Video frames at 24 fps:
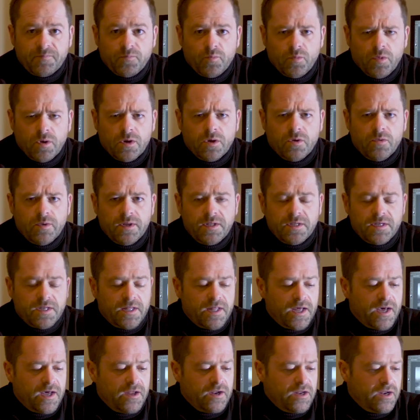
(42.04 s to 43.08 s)
we'll go into
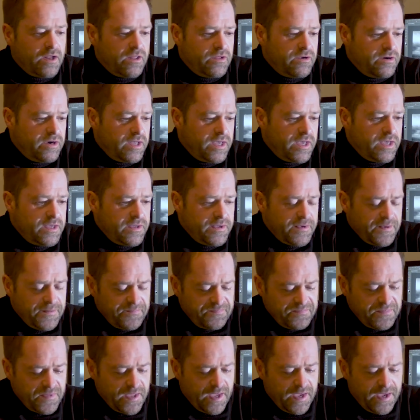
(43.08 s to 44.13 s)
that on another day.
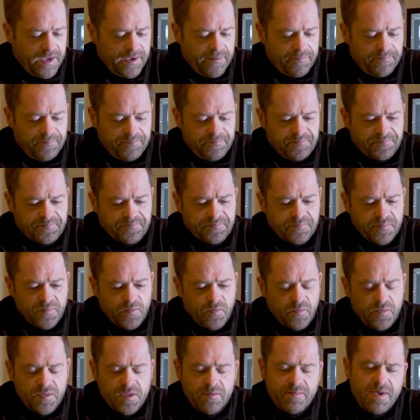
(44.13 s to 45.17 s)

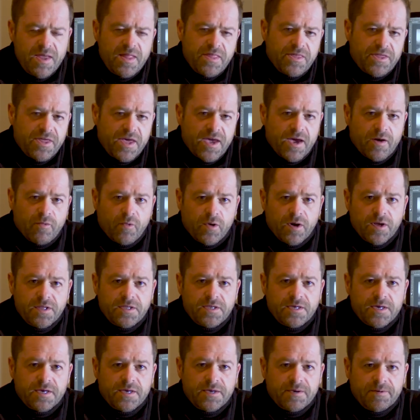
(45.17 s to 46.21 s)
The main thing I
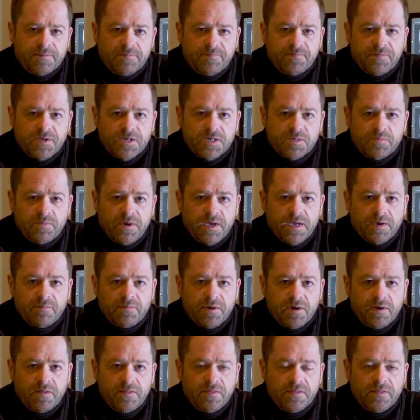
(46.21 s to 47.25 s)
wanted to speak
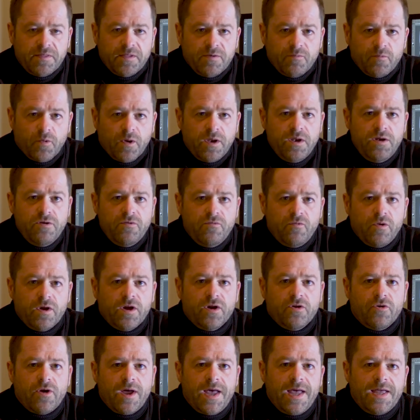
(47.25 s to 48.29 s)
about, the one
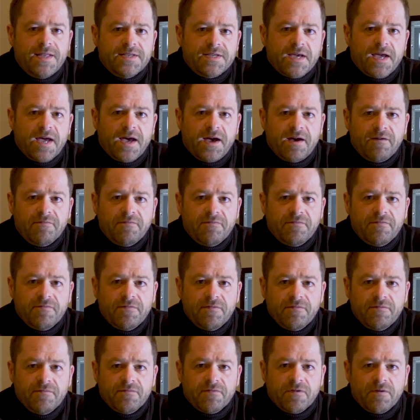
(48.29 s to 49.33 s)
regret I have
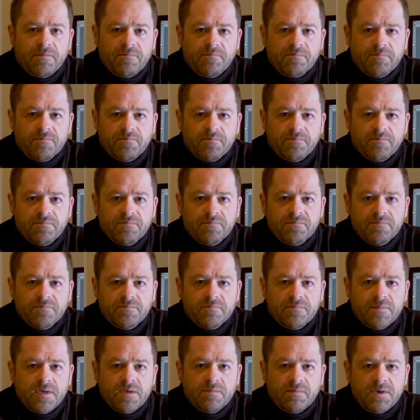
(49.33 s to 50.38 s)
from
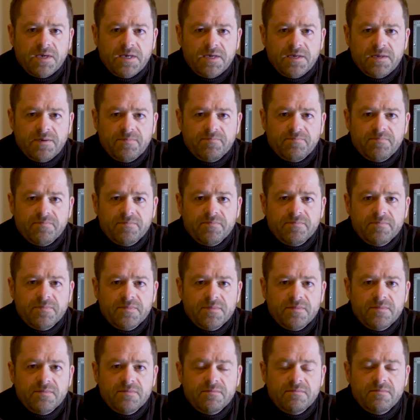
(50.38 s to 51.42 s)
maybe
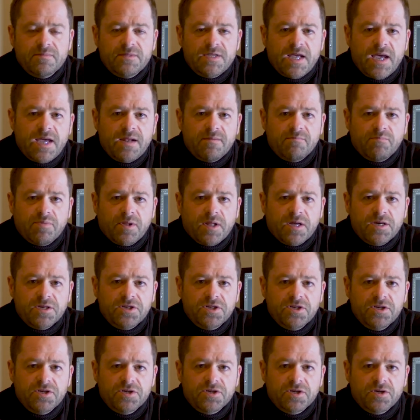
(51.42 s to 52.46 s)
10
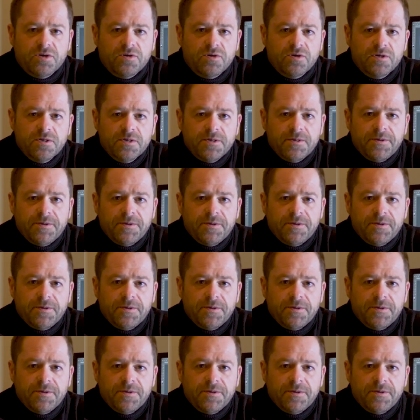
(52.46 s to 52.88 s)
plus years ago,